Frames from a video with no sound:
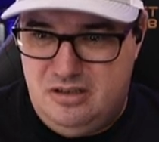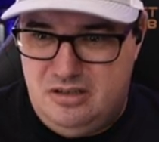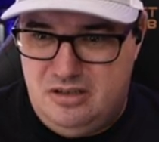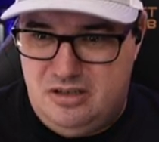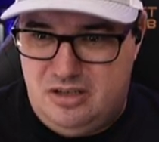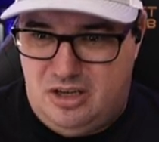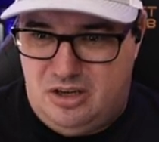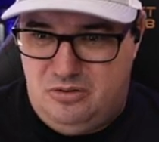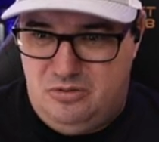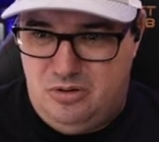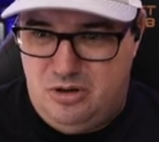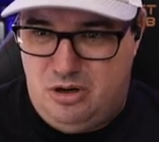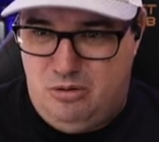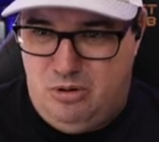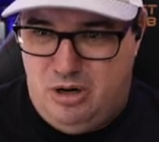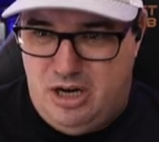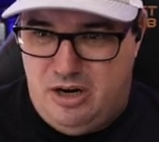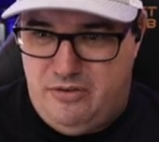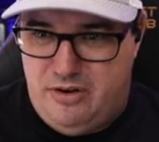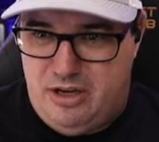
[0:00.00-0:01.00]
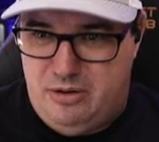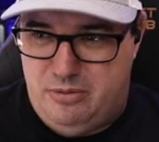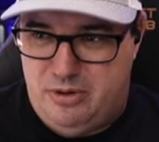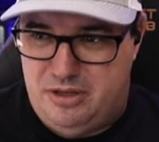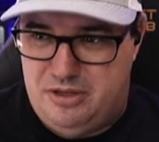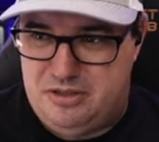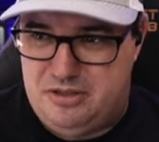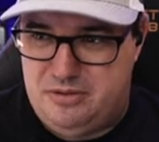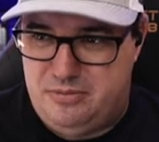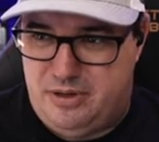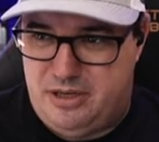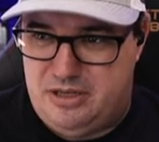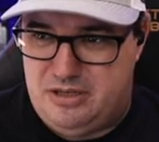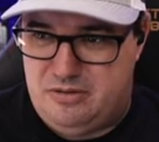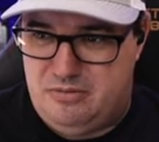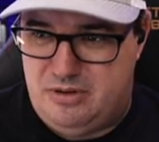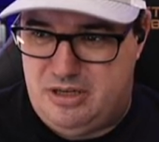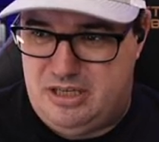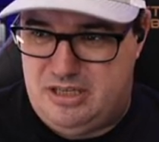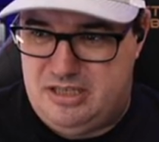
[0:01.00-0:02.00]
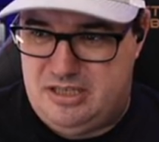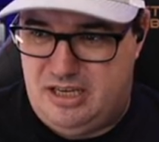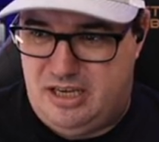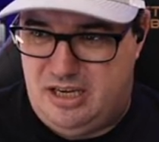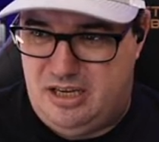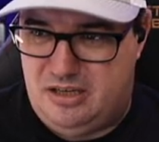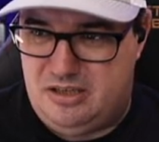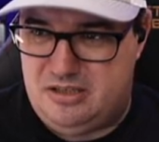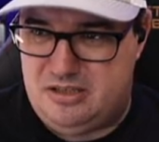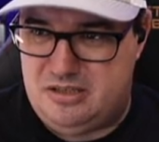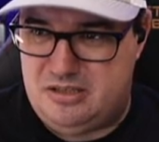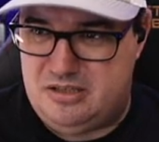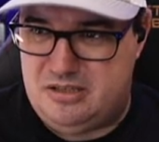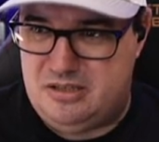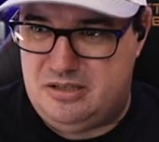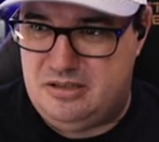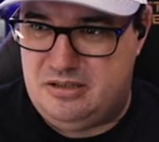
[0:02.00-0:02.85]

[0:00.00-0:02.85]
Don't require anyone to enter any text.